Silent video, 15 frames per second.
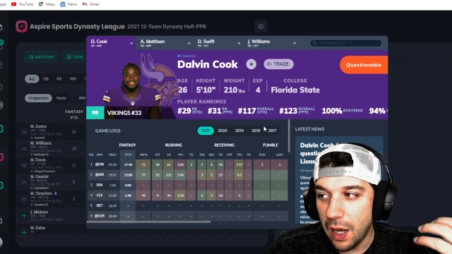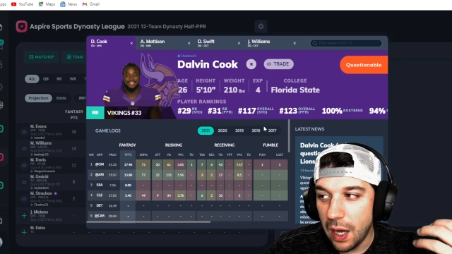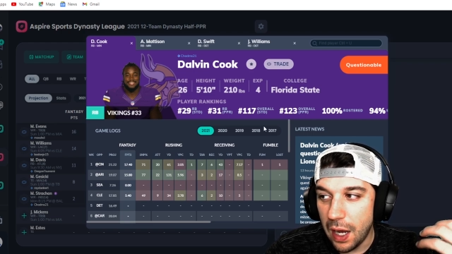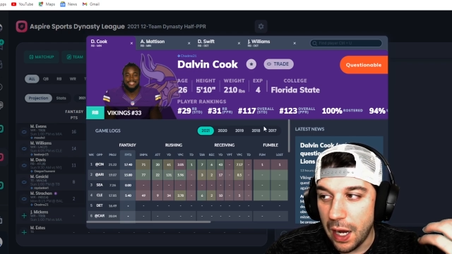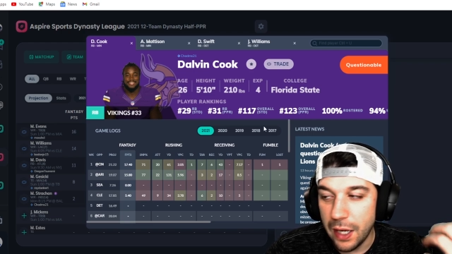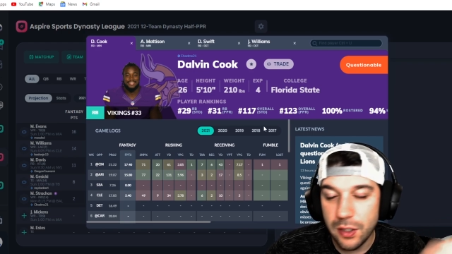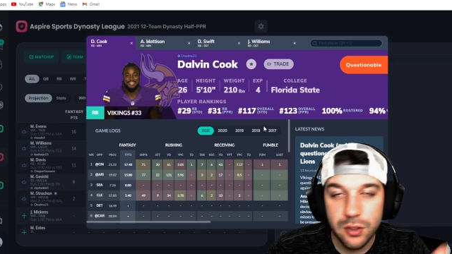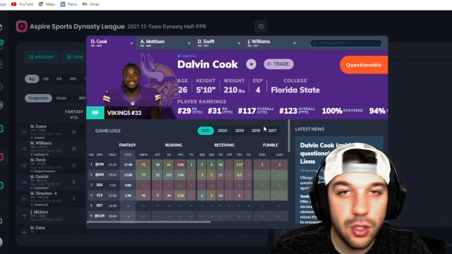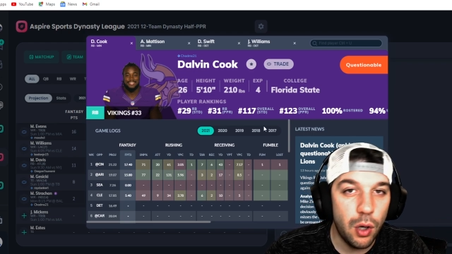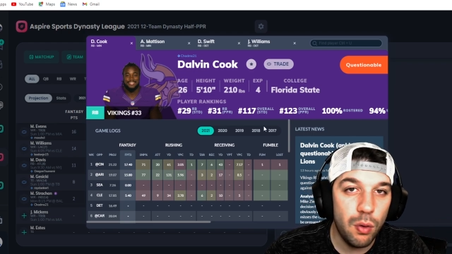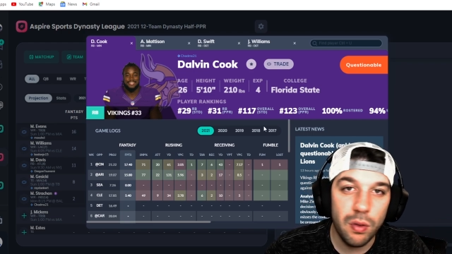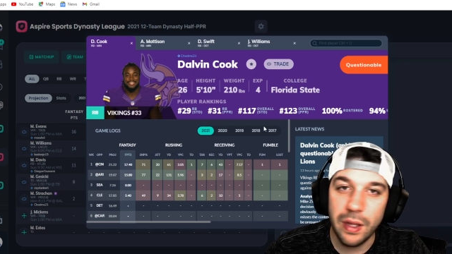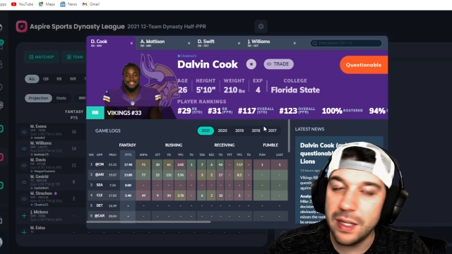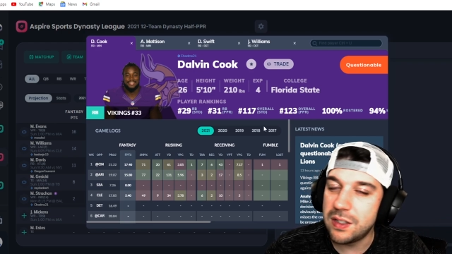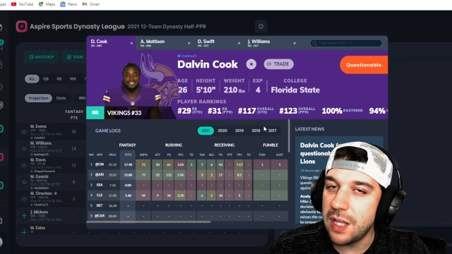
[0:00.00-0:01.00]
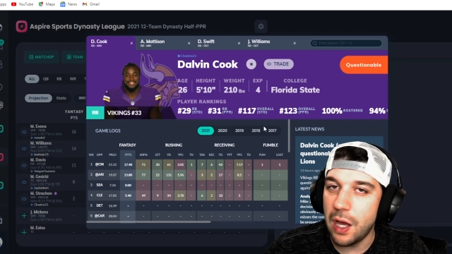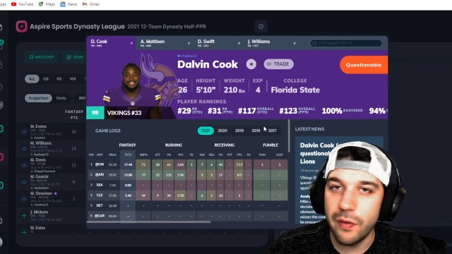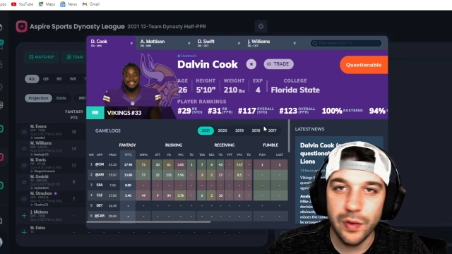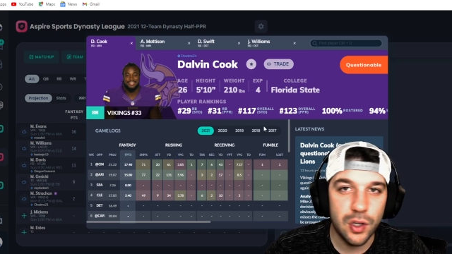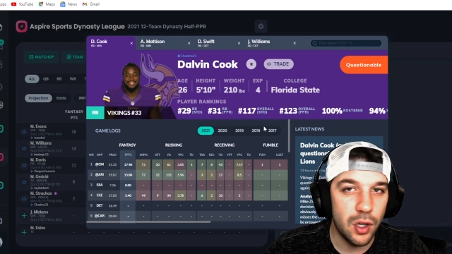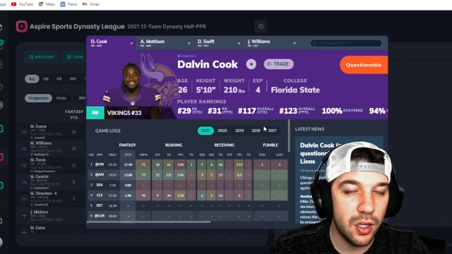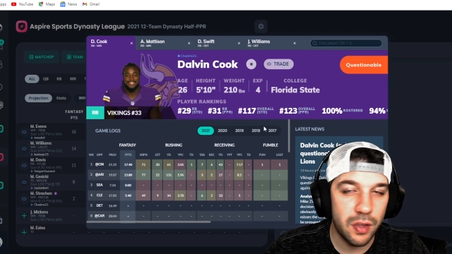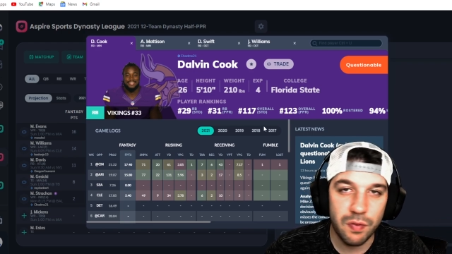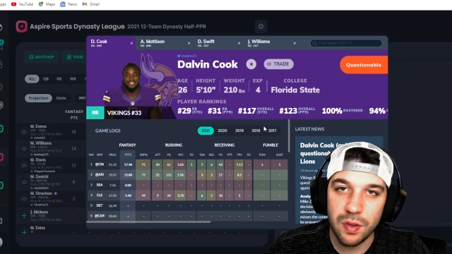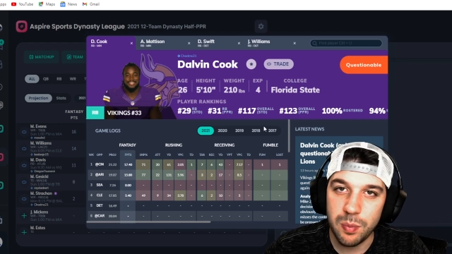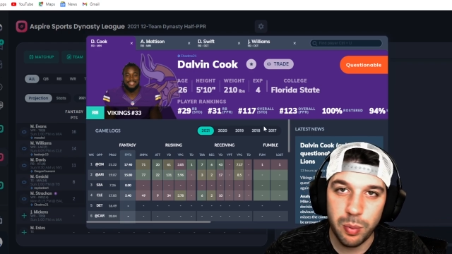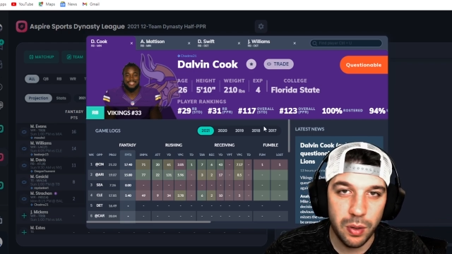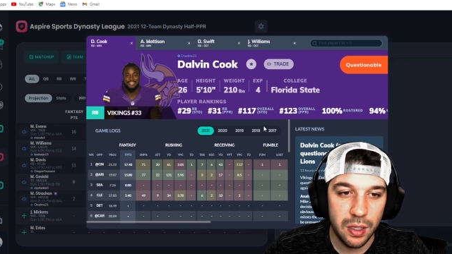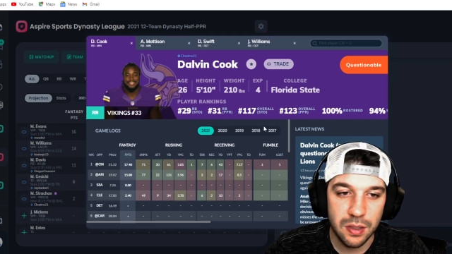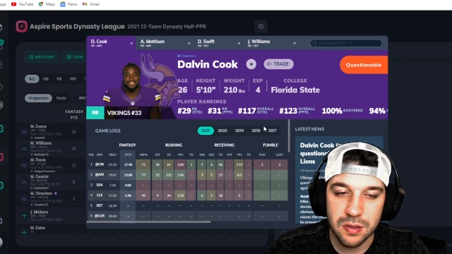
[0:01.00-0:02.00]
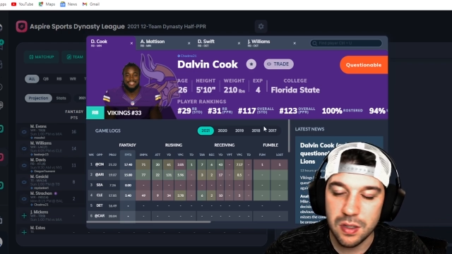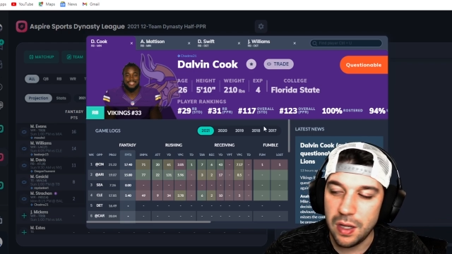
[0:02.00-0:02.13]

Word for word: I don't like Dalvin Cook if he plays.